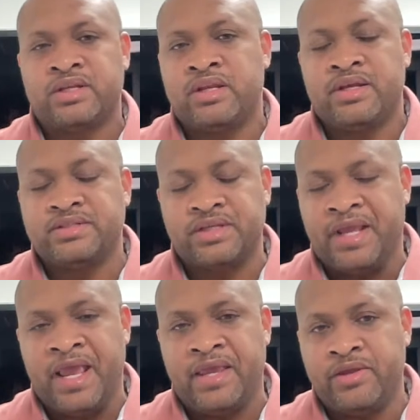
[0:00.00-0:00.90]
and
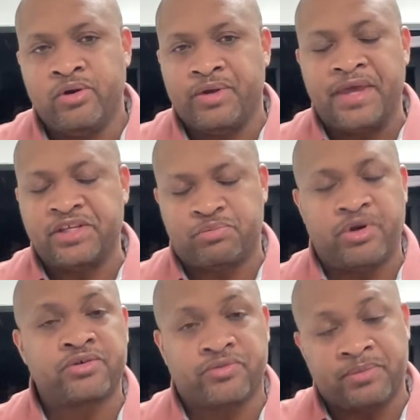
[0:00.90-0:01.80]
you don't gain
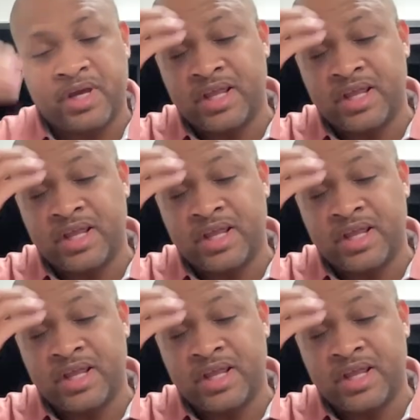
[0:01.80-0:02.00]
experience from that.